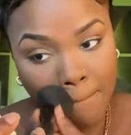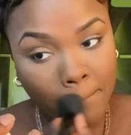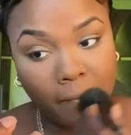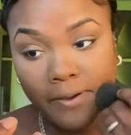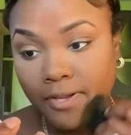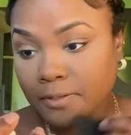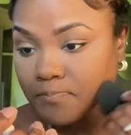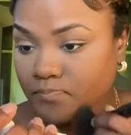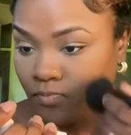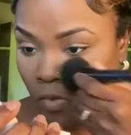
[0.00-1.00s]

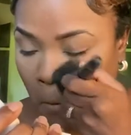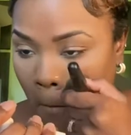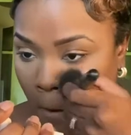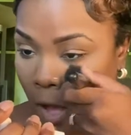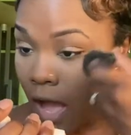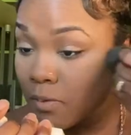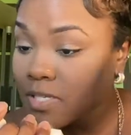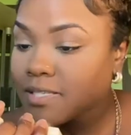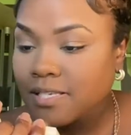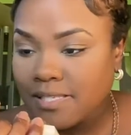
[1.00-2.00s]
but I'm
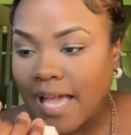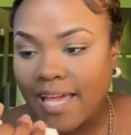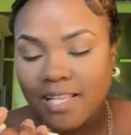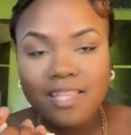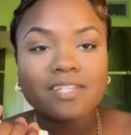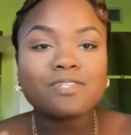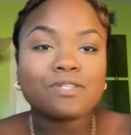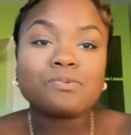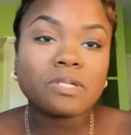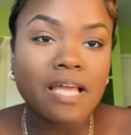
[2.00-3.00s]
just excited that this
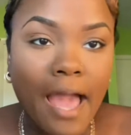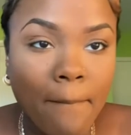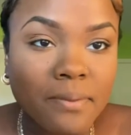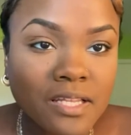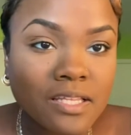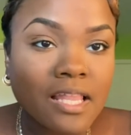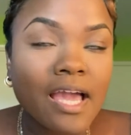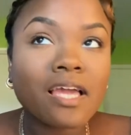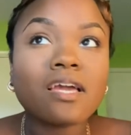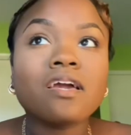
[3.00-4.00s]
is really happening. Like,